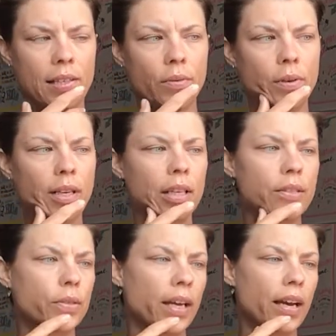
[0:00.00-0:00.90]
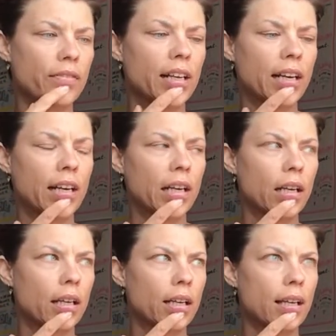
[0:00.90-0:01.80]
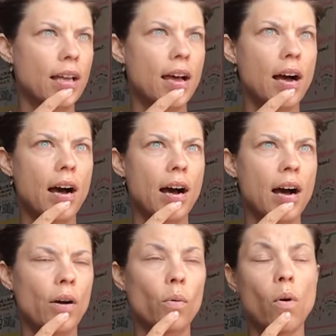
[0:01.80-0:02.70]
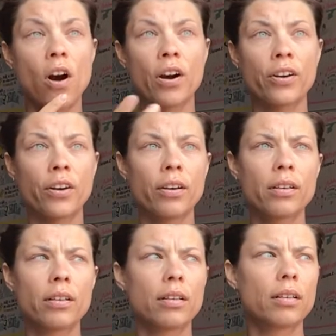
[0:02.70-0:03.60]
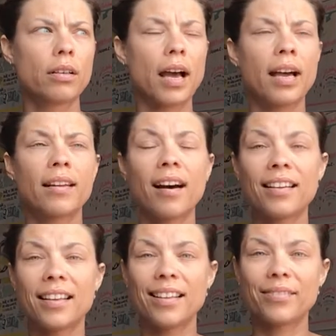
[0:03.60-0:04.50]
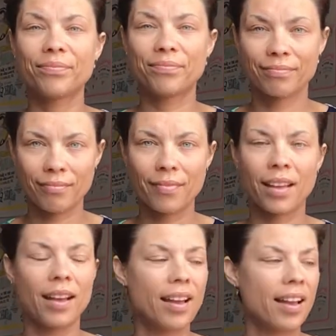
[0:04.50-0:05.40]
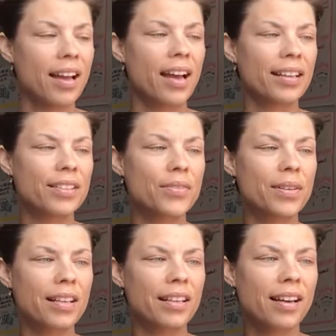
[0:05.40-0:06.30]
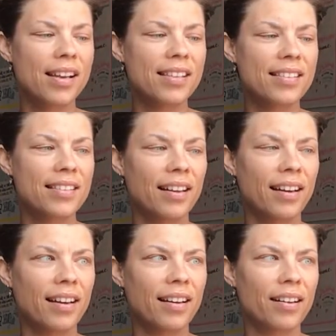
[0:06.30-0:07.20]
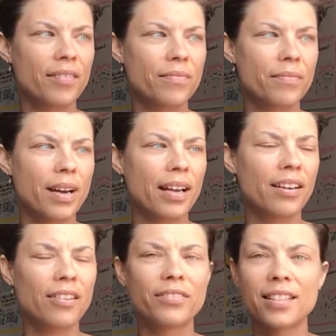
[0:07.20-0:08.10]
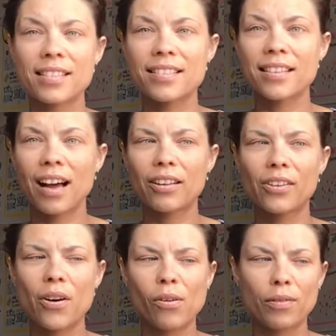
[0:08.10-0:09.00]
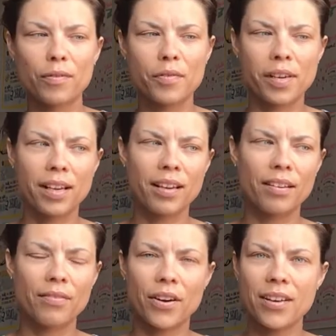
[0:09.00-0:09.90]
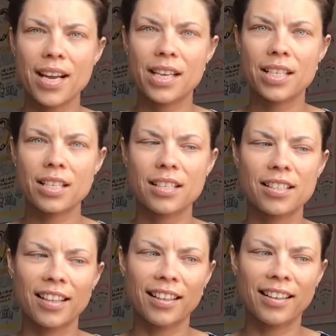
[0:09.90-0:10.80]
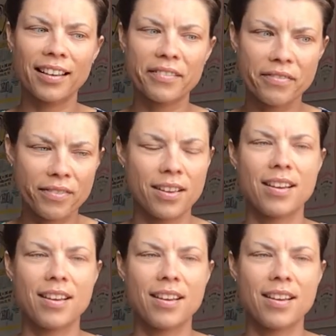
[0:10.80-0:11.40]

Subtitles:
What else do I have here? Water and honey. And it's really nice. I love this alcohol-free variation in life.